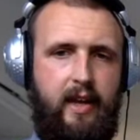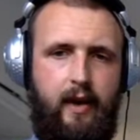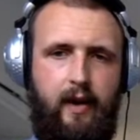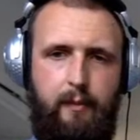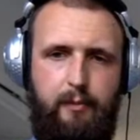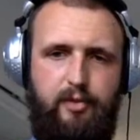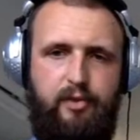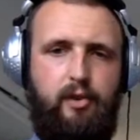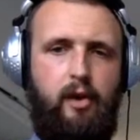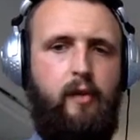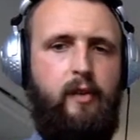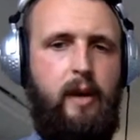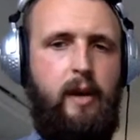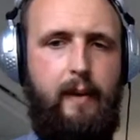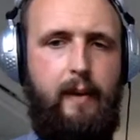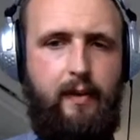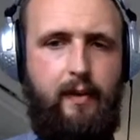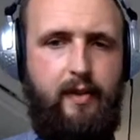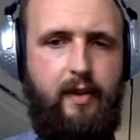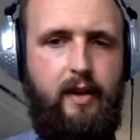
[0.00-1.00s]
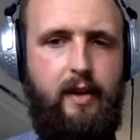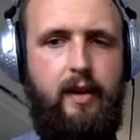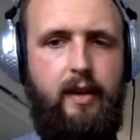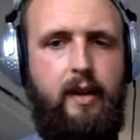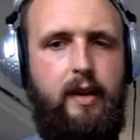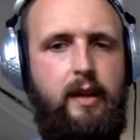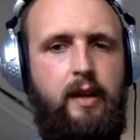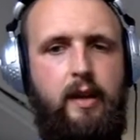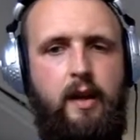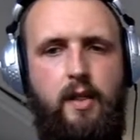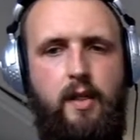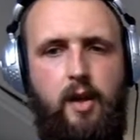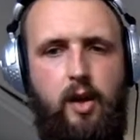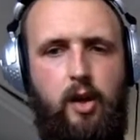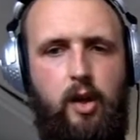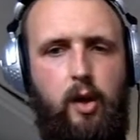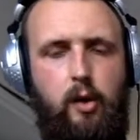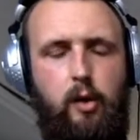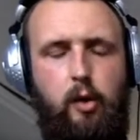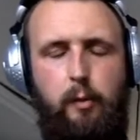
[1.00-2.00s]
know, I'm sorry about the the
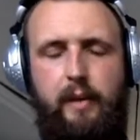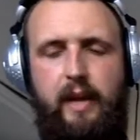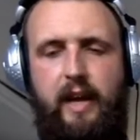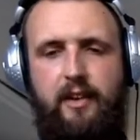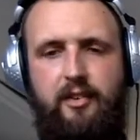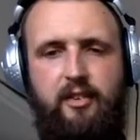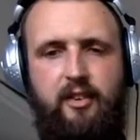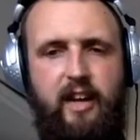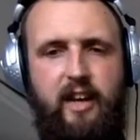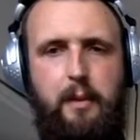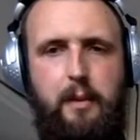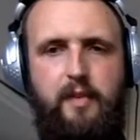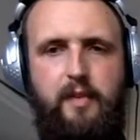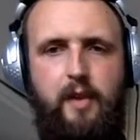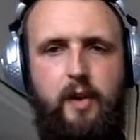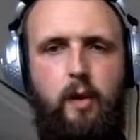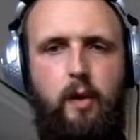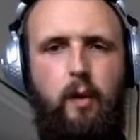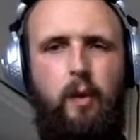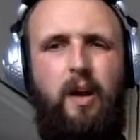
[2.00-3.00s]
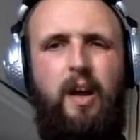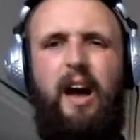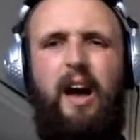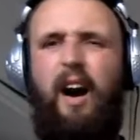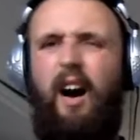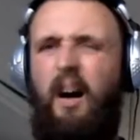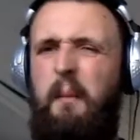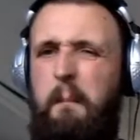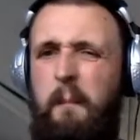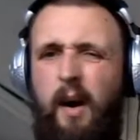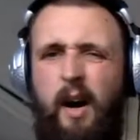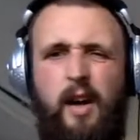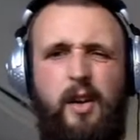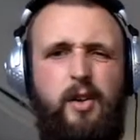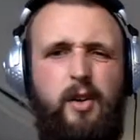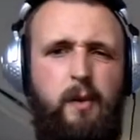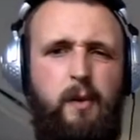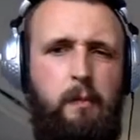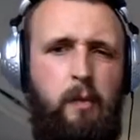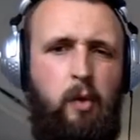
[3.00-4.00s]
cock up yesterday with it all. I might
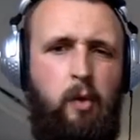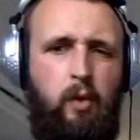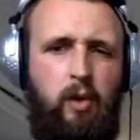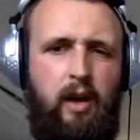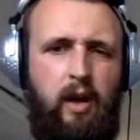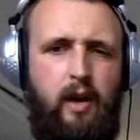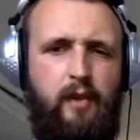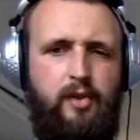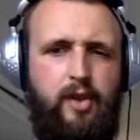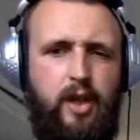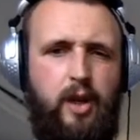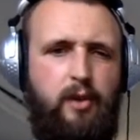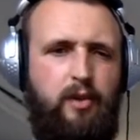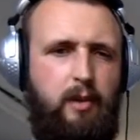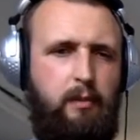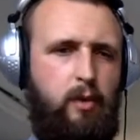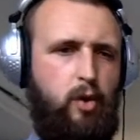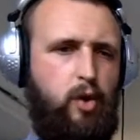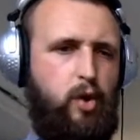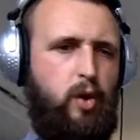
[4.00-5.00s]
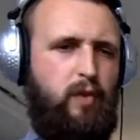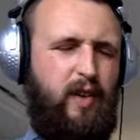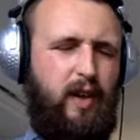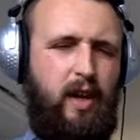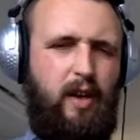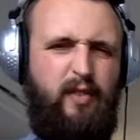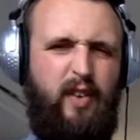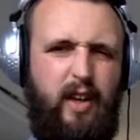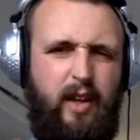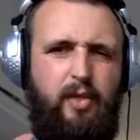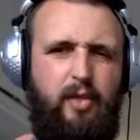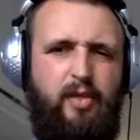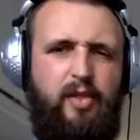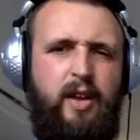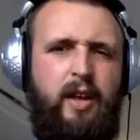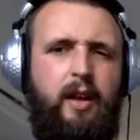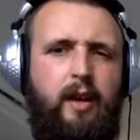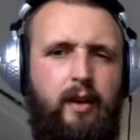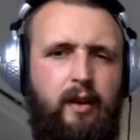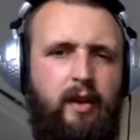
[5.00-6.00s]
do more live shows. I'm not sure if I, if I can
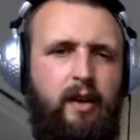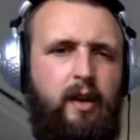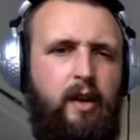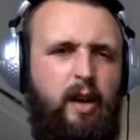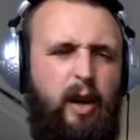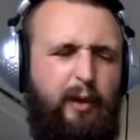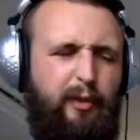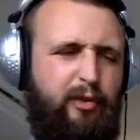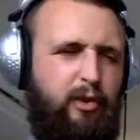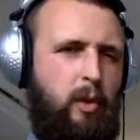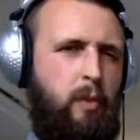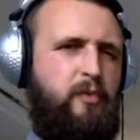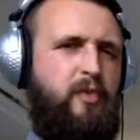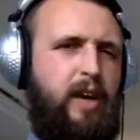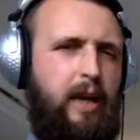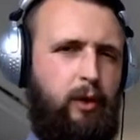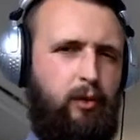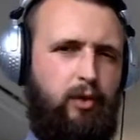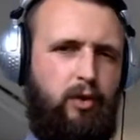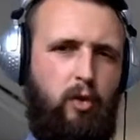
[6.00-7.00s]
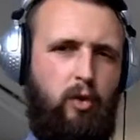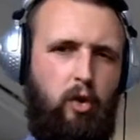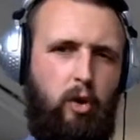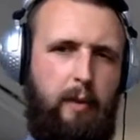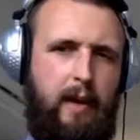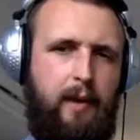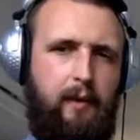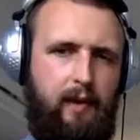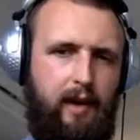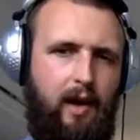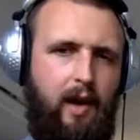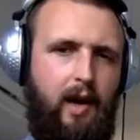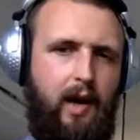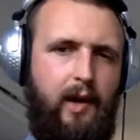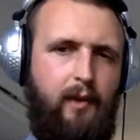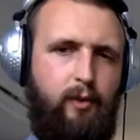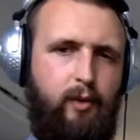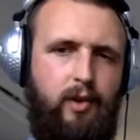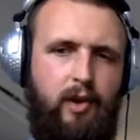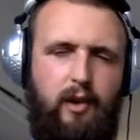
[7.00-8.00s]
think of something else to talk about
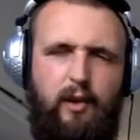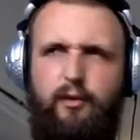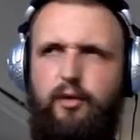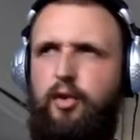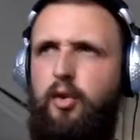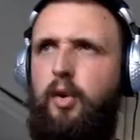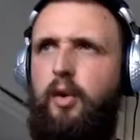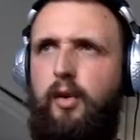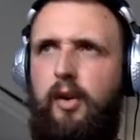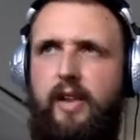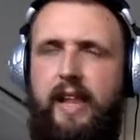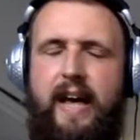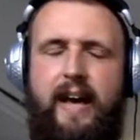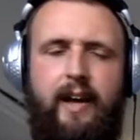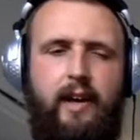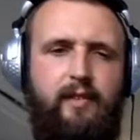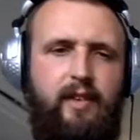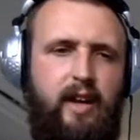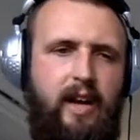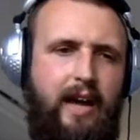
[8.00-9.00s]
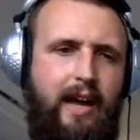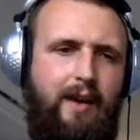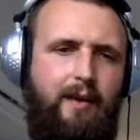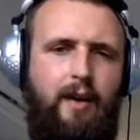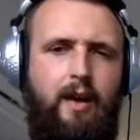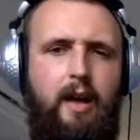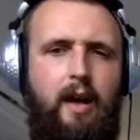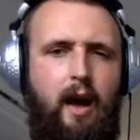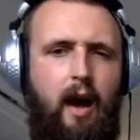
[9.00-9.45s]
live. I've sort of got the hang of it now.